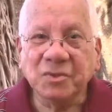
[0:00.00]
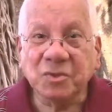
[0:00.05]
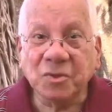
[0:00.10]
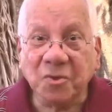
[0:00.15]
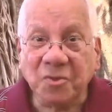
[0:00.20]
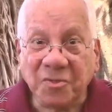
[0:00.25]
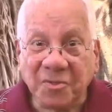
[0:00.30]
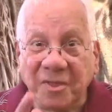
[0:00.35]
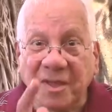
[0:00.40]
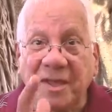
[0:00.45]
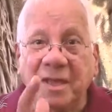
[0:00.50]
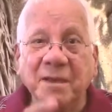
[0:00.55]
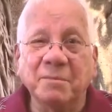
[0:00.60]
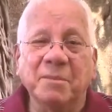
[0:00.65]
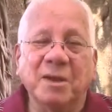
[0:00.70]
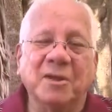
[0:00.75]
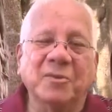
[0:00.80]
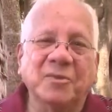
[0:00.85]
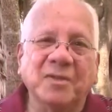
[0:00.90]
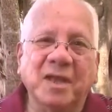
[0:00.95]
So think
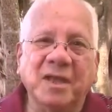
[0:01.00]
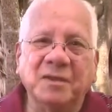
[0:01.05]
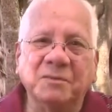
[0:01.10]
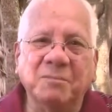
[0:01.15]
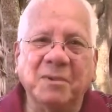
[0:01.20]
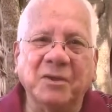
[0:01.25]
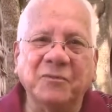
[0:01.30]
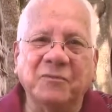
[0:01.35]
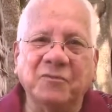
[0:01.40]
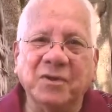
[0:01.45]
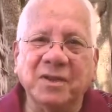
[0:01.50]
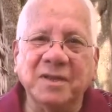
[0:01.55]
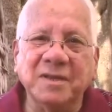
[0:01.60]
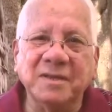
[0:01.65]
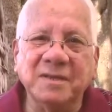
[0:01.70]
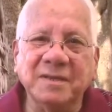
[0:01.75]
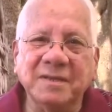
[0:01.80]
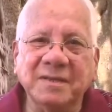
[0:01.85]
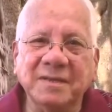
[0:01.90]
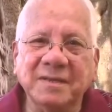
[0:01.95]
about that, my
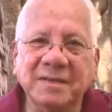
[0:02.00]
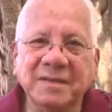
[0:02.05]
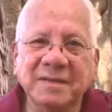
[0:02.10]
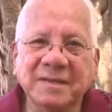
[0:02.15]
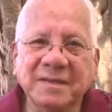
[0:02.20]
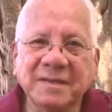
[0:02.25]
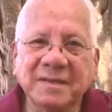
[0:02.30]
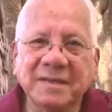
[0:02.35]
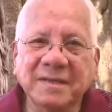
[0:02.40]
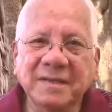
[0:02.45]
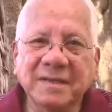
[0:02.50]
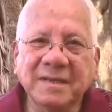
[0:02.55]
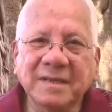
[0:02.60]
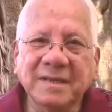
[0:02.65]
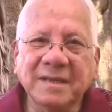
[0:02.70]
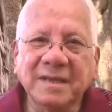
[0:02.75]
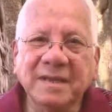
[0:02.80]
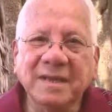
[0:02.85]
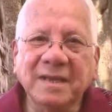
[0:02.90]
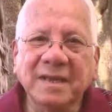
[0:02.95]
friend,
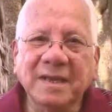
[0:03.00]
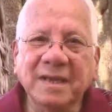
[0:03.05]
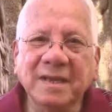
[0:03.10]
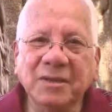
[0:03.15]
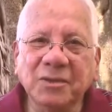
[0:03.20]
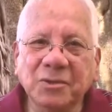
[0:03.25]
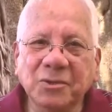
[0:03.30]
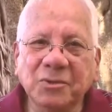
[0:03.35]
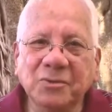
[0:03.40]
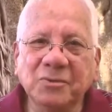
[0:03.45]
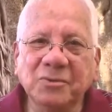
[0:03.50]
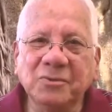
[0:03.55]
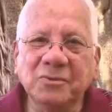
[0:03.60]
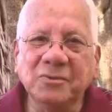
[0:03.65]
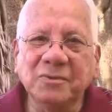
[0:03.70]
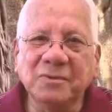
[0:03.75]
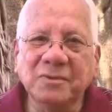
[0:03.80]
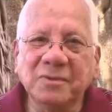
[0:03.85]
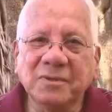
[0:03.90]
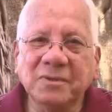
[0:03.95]
and
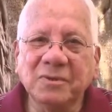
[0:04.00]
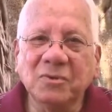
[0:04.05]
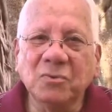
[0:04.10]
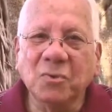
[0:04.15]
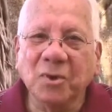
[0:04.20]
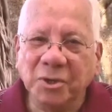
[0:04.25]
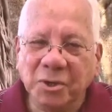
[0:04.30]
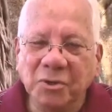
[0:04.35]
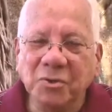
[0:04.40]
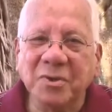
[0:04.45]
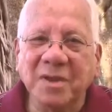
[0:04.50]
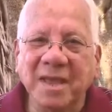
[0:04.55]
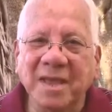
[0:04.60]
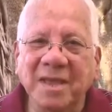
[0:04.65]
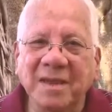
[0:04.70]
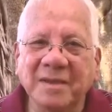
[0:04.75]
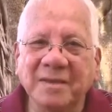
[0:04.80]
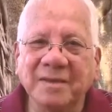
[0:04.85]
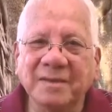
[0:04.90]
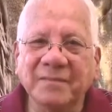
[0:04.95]
do what you
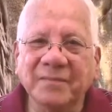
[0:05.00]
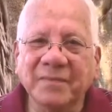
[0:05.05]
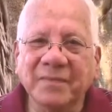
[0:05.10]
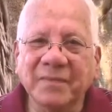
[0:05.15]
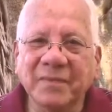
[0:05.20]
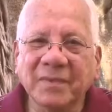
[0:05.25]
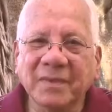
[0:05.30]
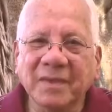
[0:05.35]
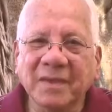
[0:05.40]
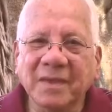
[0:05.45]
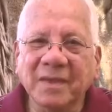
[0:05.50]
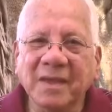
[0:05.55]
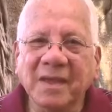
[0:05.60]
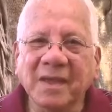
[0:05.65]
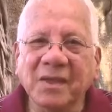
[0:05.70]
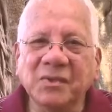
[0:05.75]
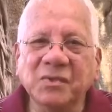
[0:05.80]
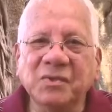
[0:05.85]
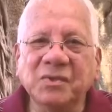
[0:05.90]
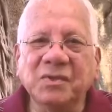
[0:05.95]
can
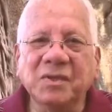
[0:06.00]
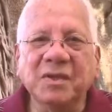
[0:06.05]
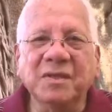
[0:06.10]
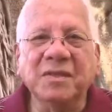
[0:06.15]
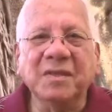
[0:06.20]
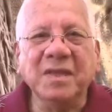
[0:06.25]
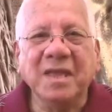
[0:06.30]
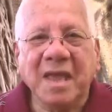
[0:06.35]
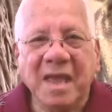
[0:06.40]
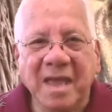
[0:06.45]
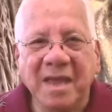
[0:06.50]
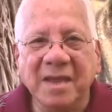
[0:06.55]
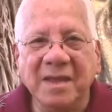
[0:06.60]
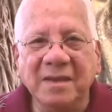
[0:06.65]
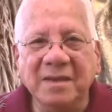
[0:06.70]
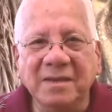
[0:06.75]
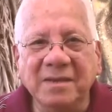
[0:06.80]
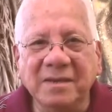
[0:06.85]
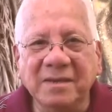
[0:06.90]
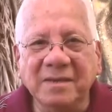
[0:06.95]
and seek the
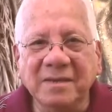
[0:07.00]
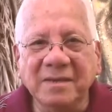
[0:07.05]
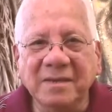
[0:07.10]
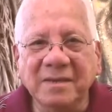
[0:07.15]
aid